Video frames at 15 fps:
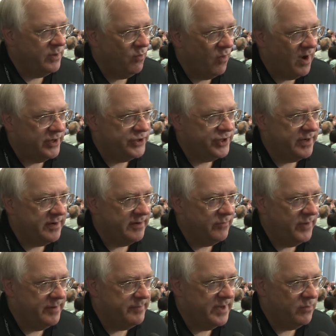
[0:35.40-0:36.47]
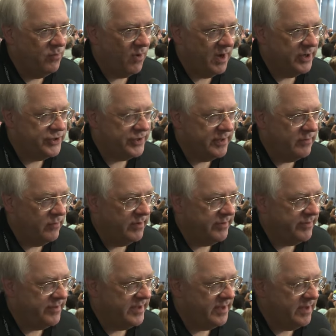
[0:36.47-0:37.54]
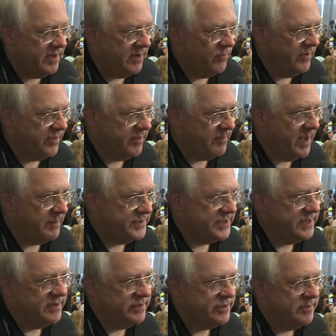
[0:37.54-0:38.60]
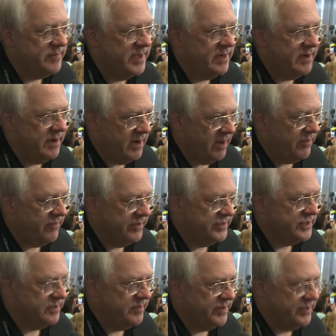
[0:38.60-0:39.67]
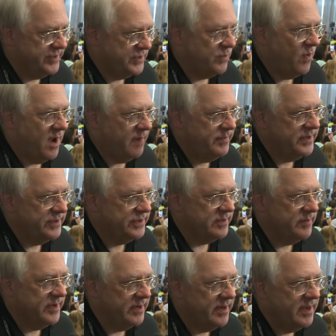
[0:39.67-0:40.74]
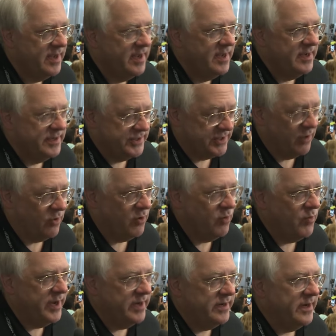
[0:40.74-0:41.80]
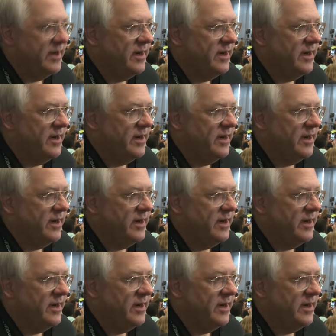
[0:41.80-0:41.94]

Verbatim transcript: watching, we've been watching with the uh, with the PEPSSI instrument and another instrument, the SWAP instrument, solar wind and